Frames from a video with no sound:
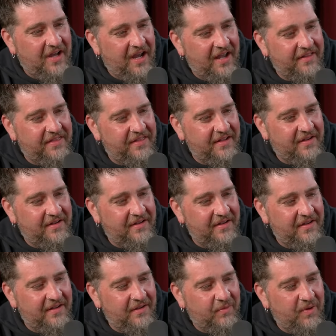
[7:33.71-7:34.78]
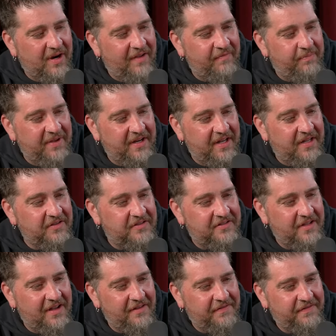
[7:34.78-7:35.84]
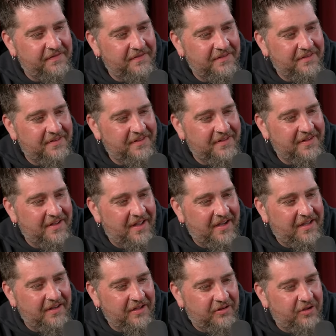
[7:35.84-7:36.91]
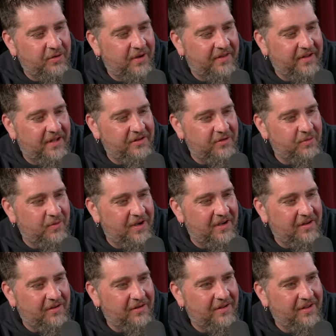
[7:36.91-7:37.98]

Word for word: I think when I've been in stuff, mm-hmm. I can like do. I think I do well. People